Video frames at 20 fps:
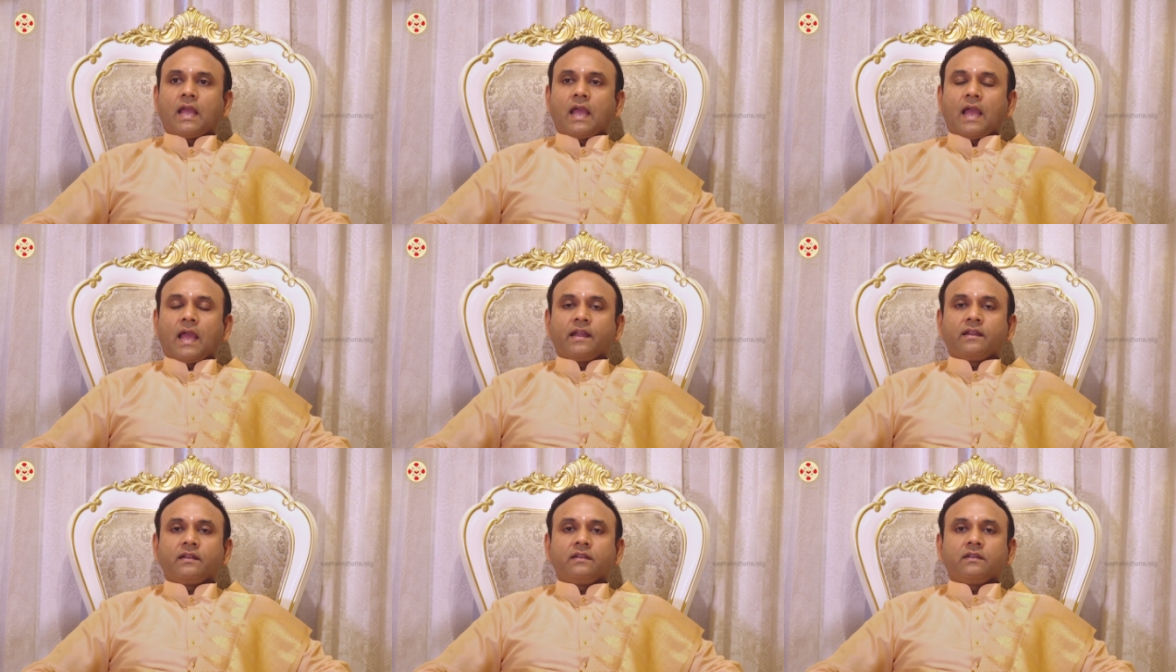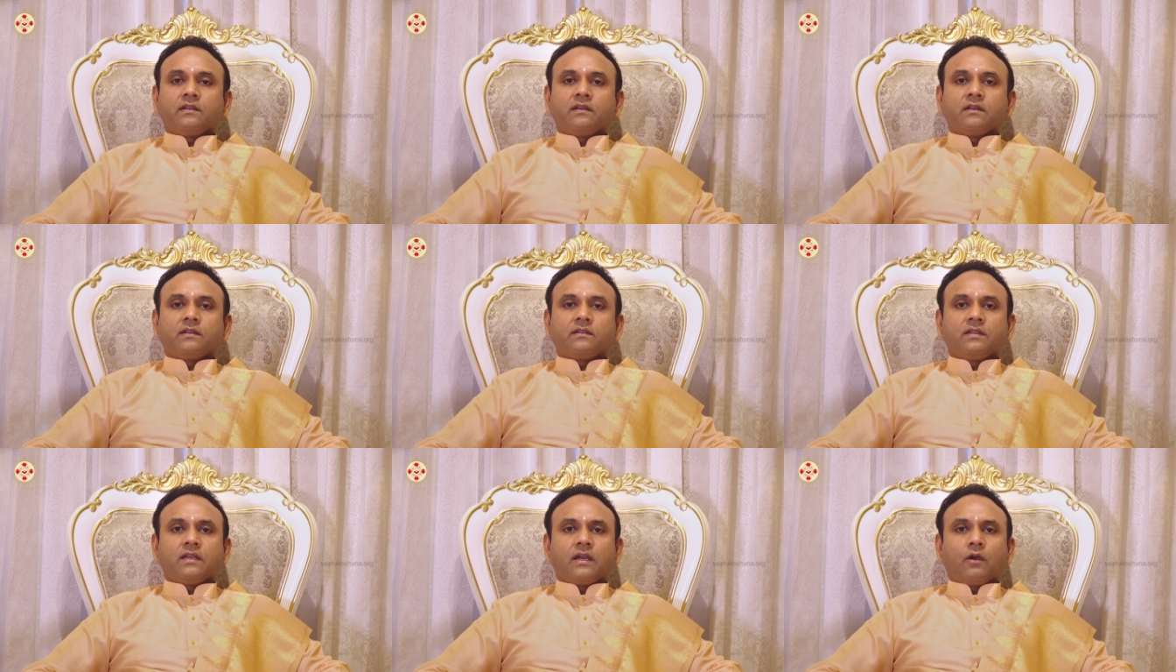and
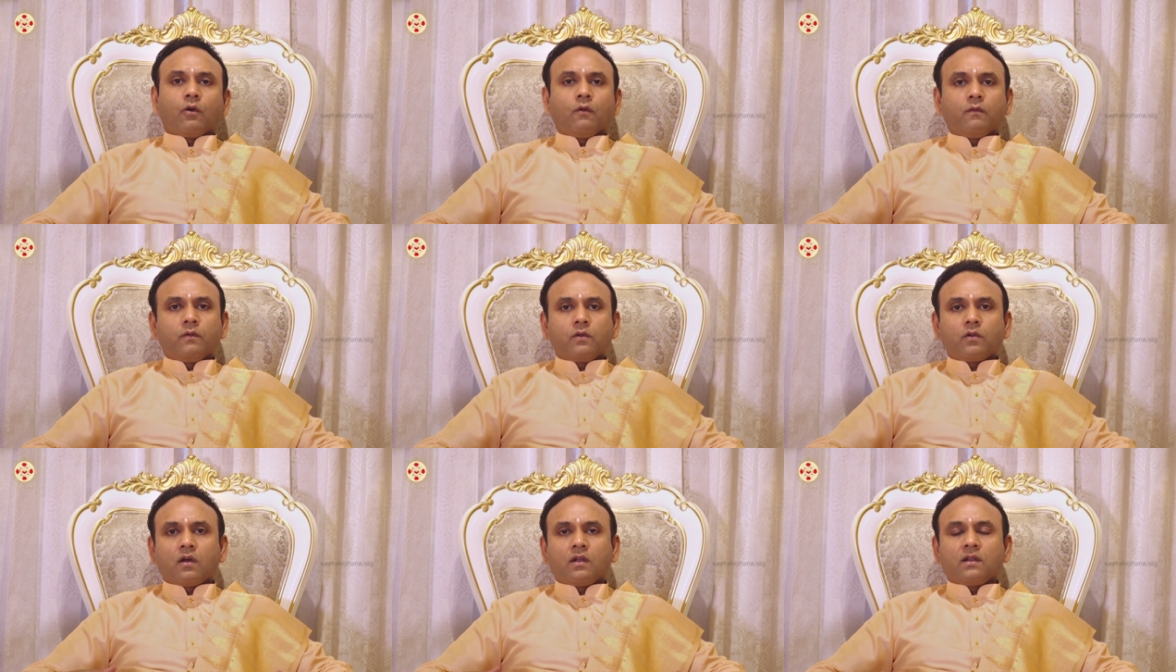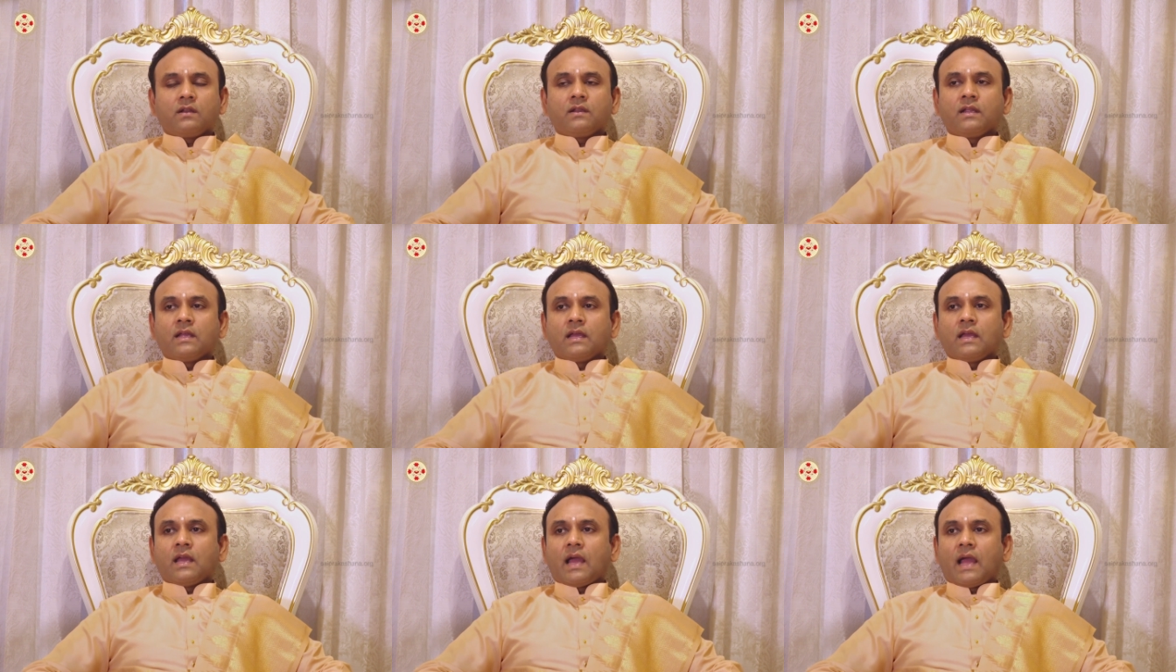the
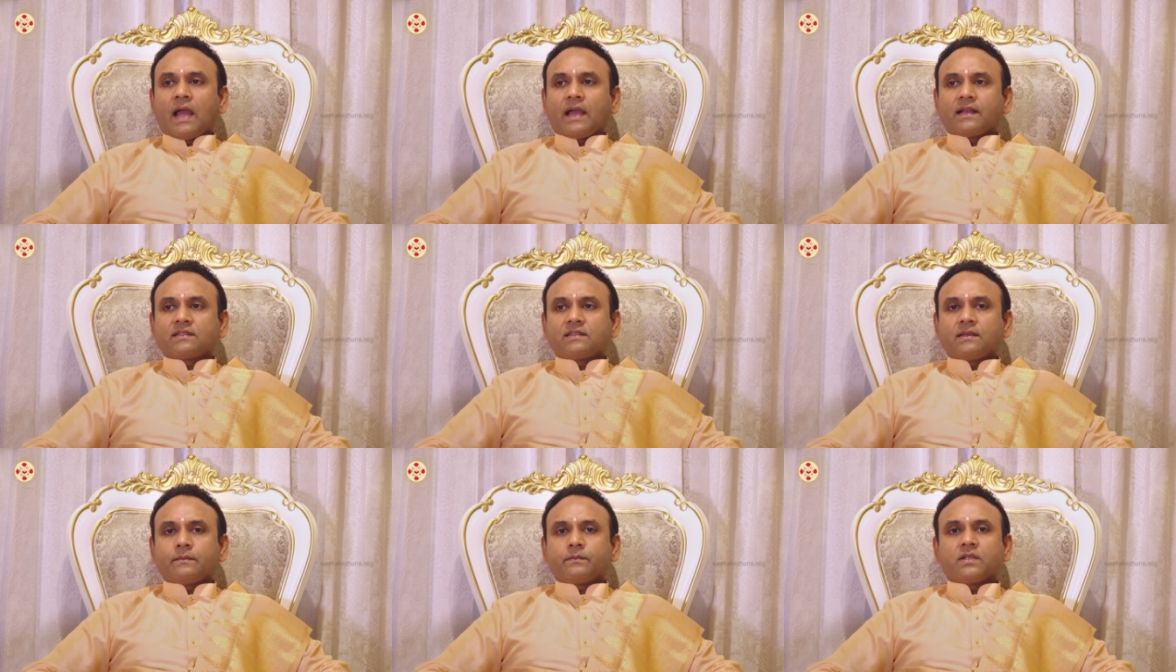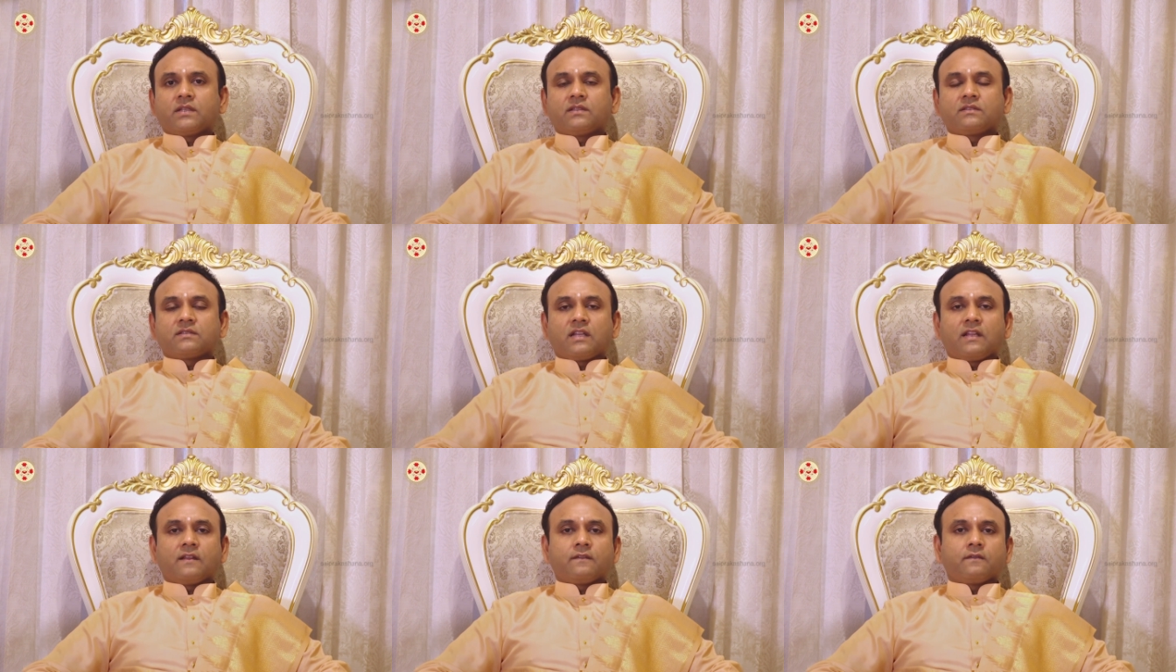overall
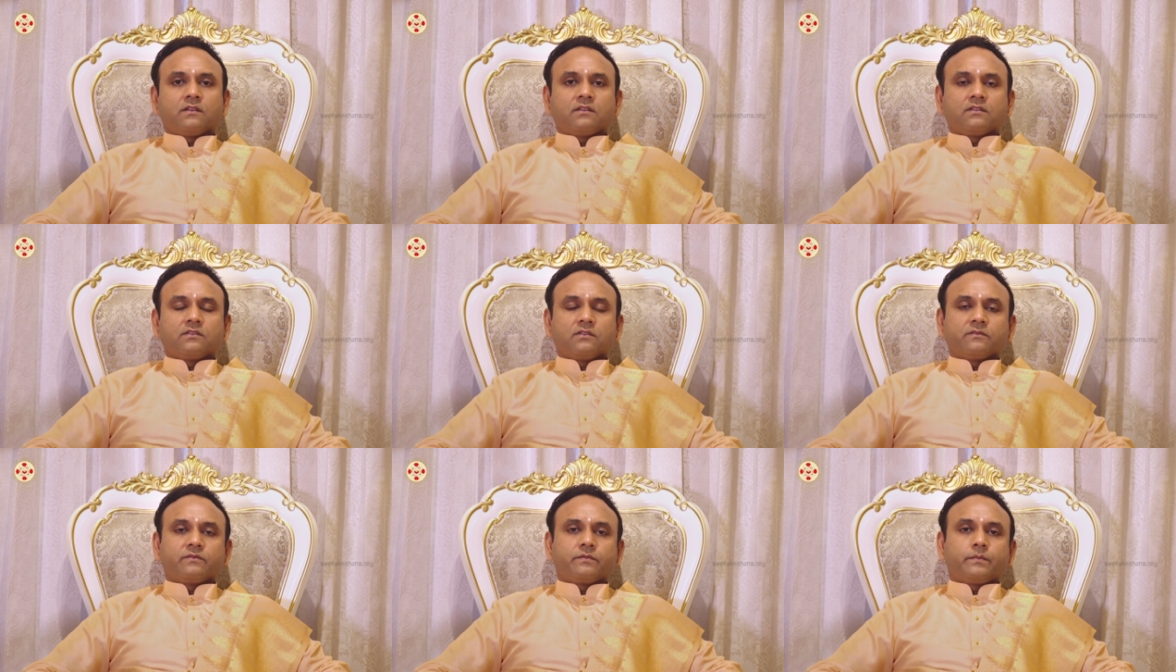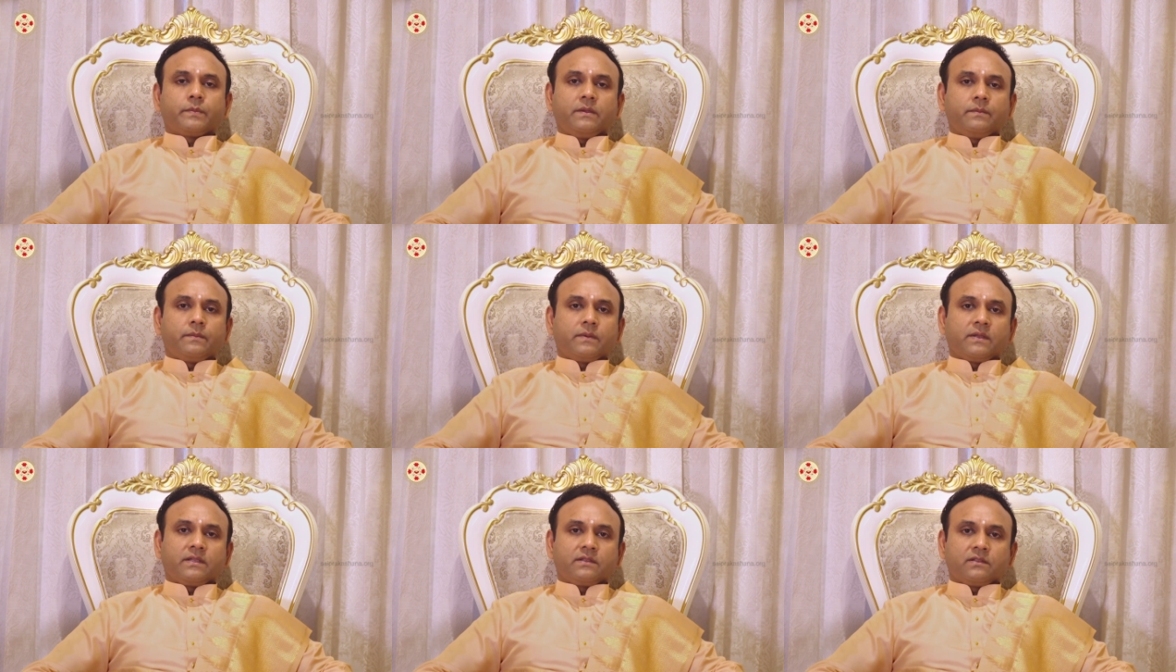acceptance levels of
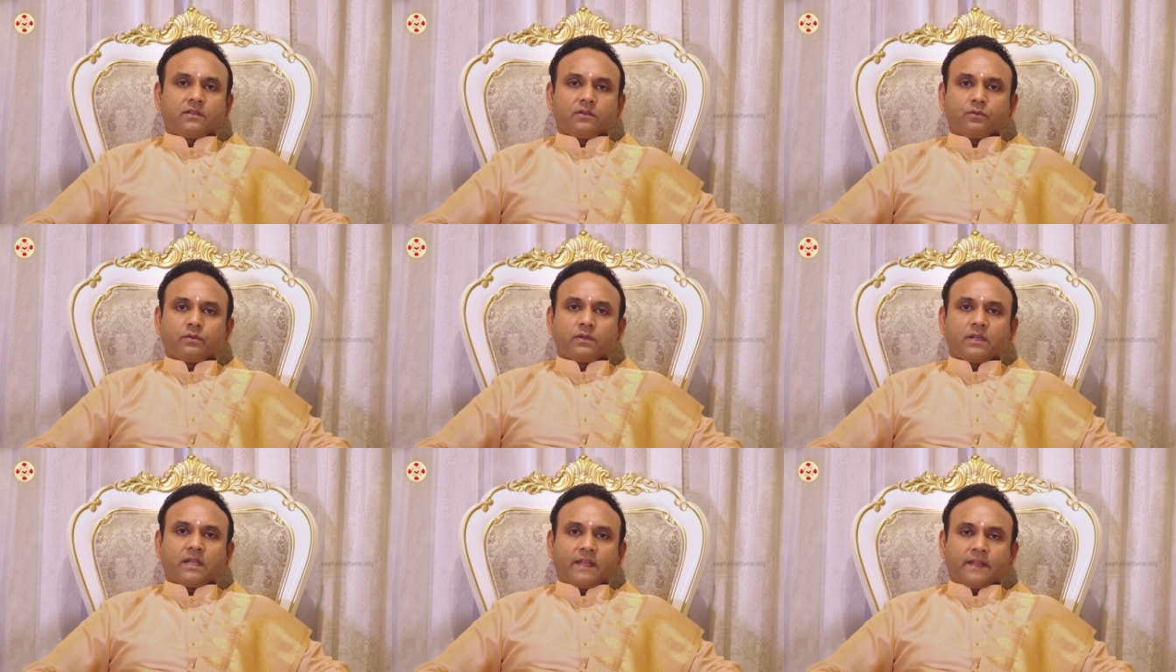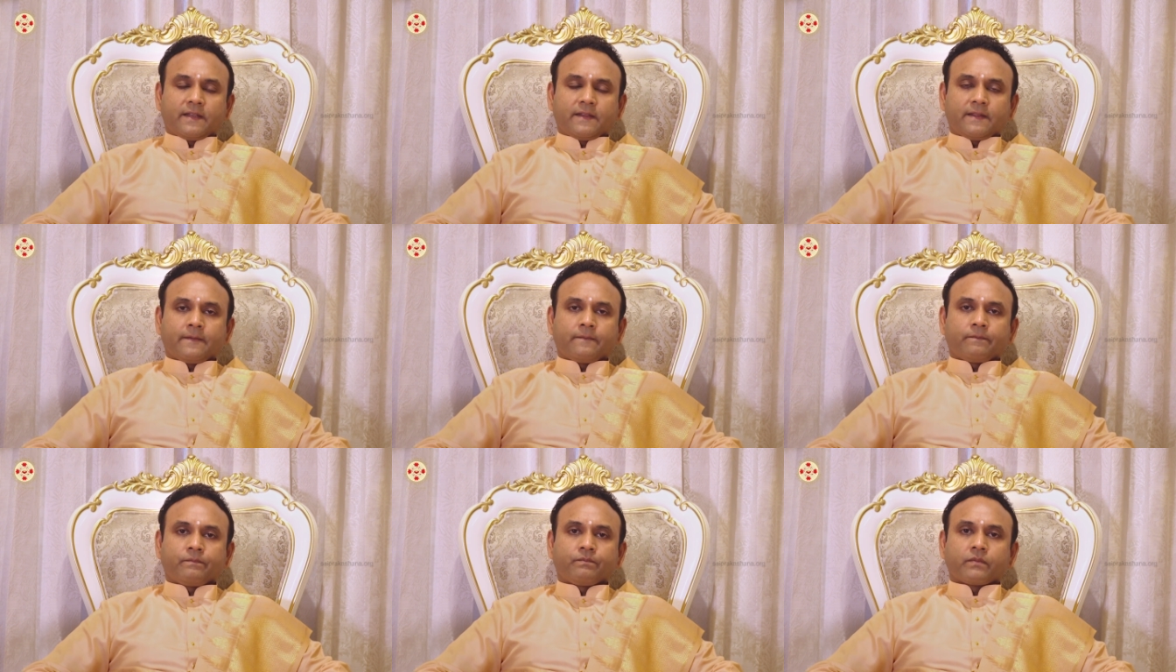people in the rural
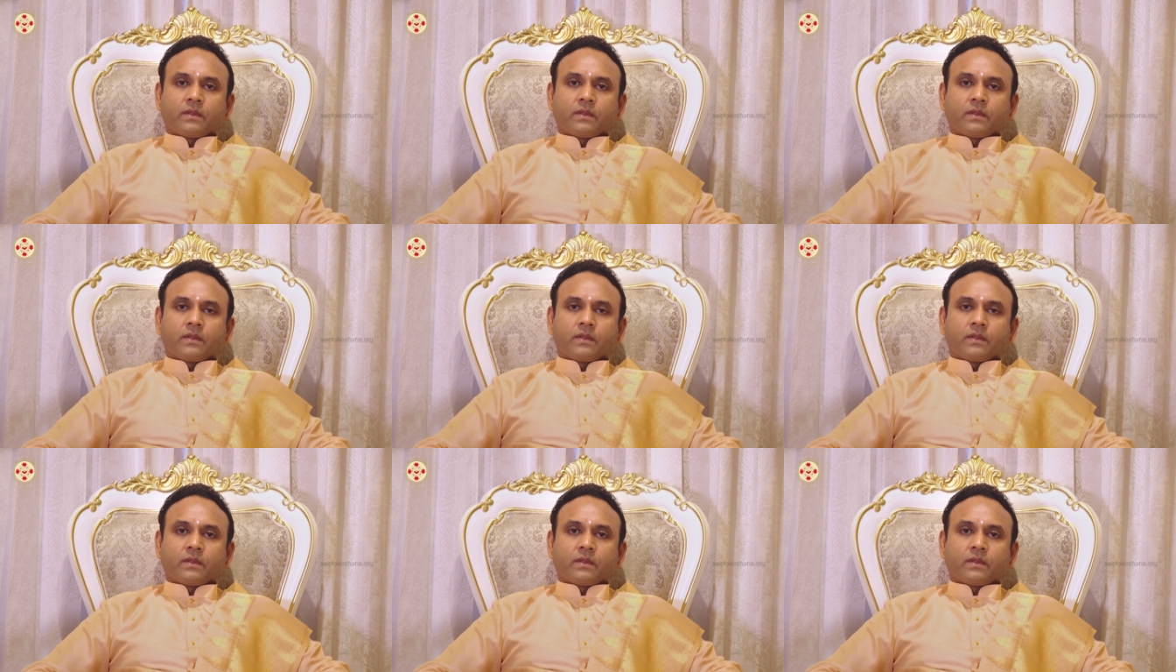area.